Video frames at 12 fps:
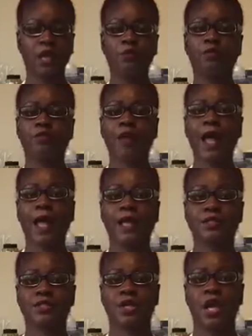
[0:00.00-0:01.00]
In
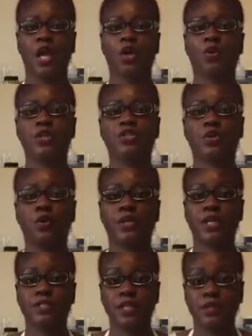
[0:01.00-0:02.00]
fact,
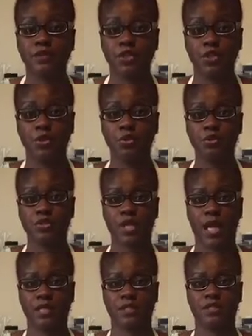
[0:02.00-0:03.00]
Crisco doesn't even
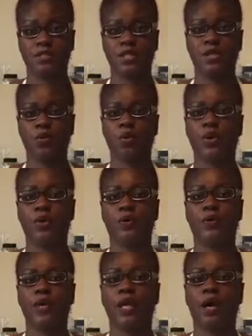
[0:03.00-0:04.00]
use cottonseed
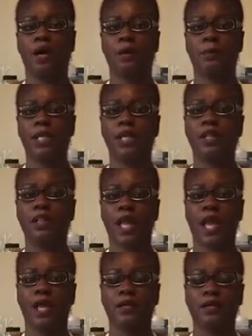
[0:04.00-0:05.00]
oil in
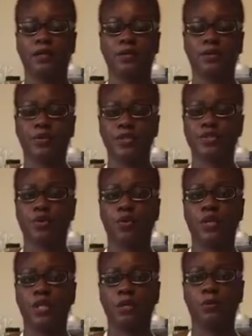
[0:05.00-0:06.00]
that
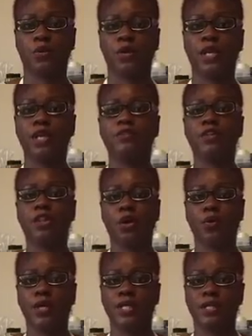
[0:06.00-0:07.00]
Crisco anymore, even
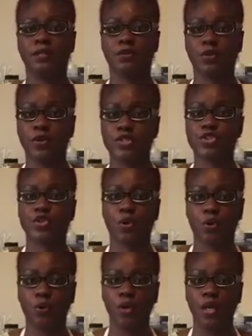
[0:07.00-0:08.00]
though
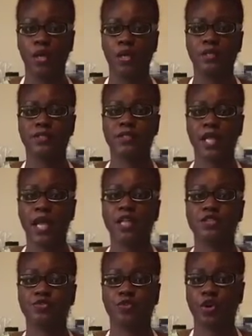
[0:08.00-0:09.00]
Crisco
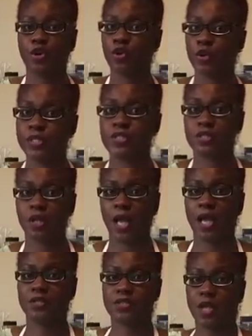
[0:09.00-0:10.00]
stands for
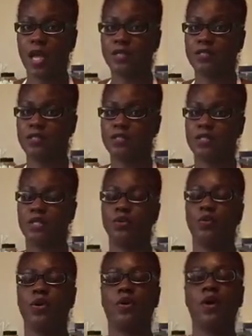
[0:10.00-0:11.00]
crystallized
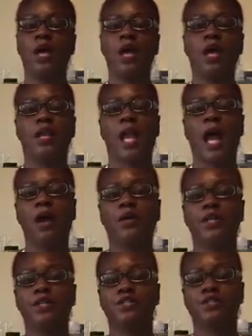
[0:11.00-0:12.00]
cottonseed oil.
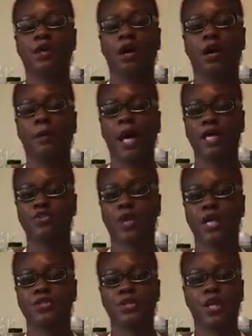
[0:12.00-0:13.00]
Now it's
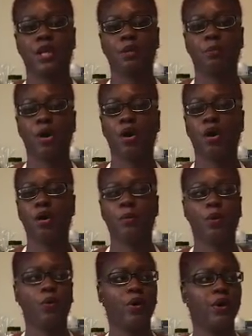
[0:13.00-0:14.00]
hydrogenated
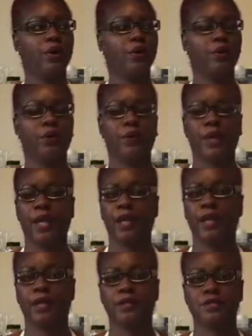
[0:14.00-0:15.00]
palm oil
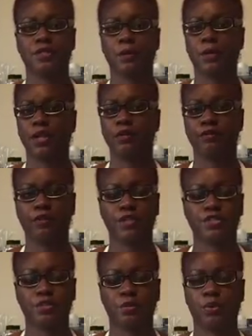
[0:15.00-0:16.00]
and some other
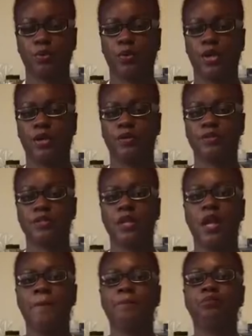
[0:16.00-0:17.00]
vegetable
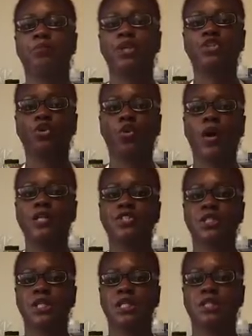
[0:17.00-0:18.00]
oils. But the
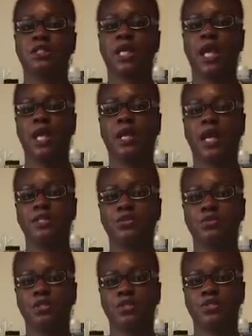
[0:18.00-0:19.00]
question is, can I
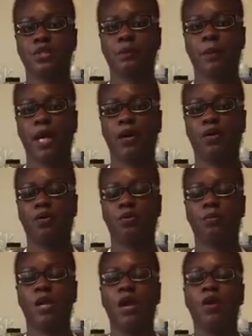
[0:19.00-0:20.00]
do this in my
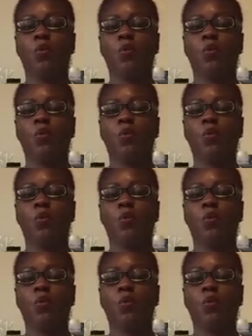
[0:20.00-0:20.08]
home?